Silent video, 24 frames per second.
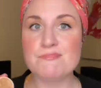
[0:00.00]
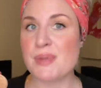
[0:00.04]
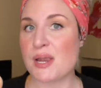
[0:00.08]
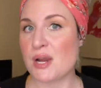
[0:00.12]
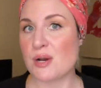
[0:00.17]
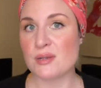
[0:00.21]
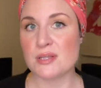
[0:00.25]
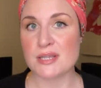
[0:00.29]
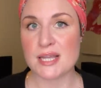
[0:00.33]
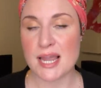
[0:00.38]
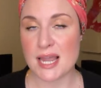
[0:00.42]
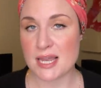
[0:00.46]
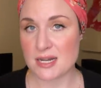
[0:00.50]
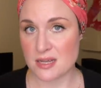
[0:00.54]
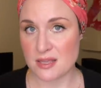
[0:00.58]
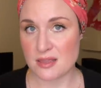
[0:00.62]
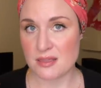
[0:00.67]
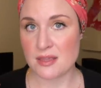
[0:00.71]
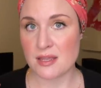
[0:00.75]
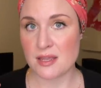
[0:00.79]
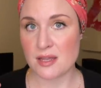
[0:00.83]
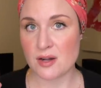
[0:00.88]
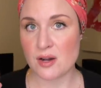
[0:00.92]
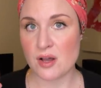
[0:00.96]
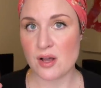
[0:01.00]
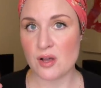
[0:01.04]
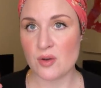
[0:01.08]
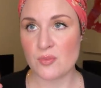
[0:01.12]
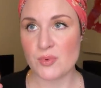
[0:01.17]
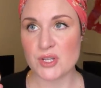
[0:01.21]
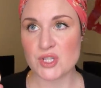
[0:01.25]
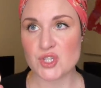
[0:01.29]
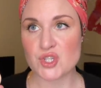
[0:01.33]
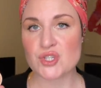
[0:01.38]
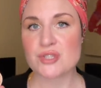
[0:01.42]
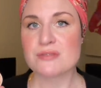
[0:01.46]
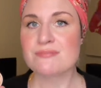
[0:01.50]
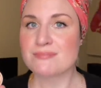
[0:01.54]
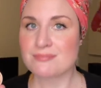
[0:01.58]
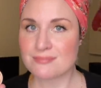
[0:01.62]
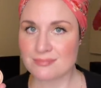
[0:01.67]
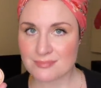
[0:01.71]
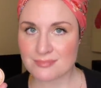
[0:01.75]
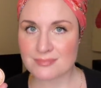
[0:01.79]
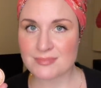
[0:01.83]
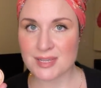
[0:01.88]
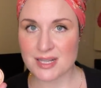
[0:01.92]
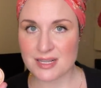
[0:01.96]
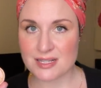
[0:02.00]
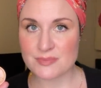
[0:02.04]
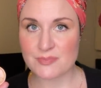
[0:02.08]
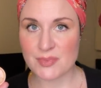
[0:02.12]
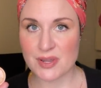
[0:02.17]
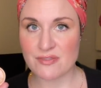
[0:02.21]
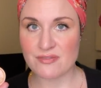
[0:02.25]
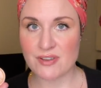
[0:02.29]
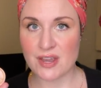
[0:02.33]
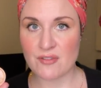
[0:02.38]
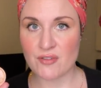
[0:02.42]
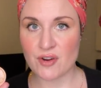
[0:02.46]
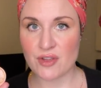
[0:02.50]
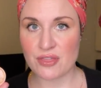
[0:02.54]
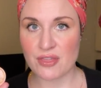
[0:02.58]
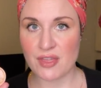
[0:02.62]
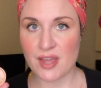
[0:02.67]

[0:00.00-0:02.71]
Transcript: barely anything at all, which is my favorite